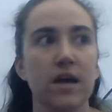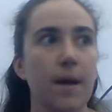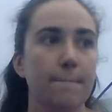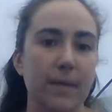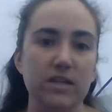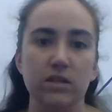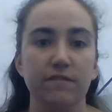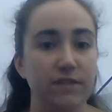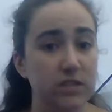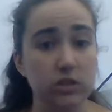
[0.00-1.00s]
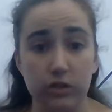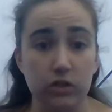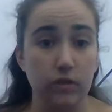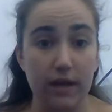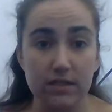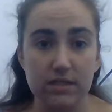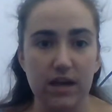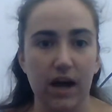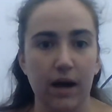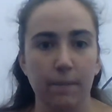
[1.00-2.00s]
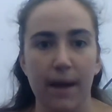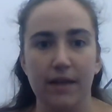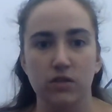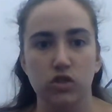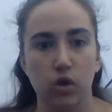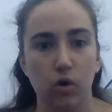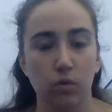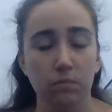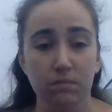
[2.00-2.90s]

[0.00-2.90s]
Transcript: mental and physical distress. And so,